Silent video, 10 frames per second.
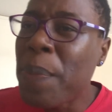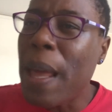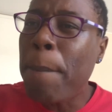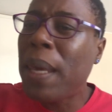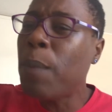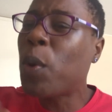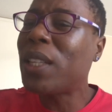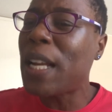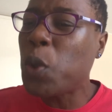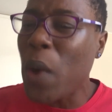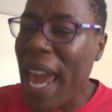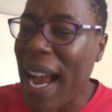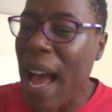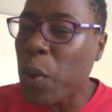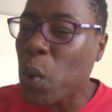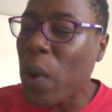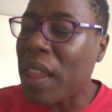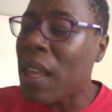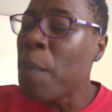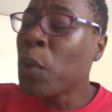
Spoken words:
the people that you hang out with.